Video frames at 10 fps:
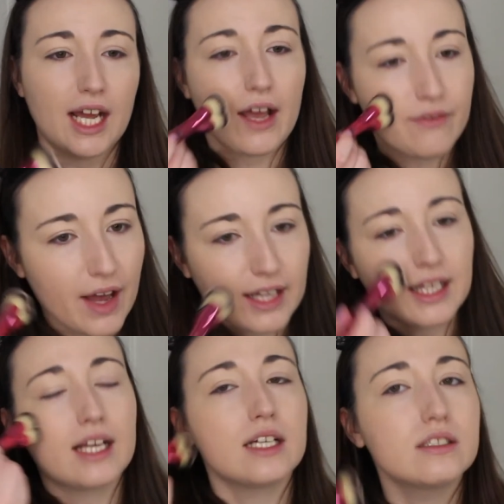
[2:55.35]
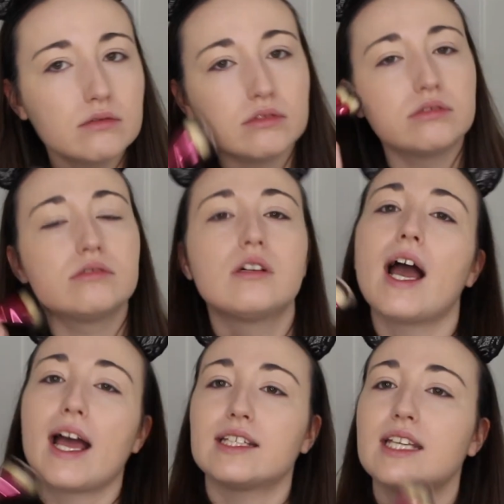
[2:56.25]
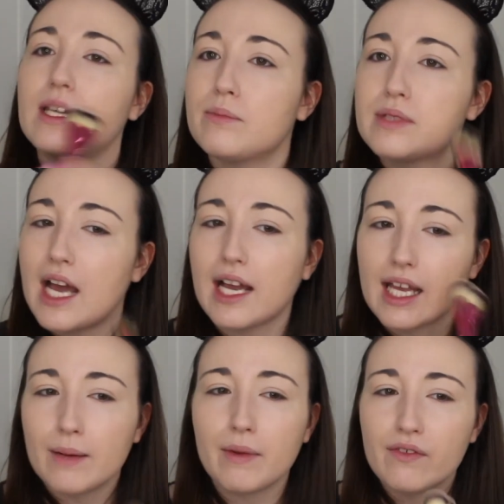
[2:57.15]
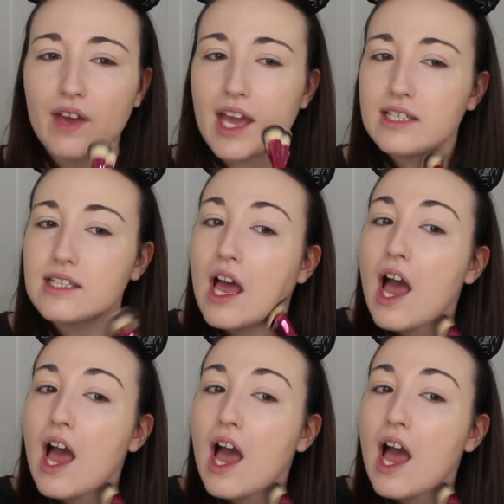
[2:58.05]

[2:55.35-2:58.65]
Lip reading: Like I felt like, ooh, I have to keep tugging at my face.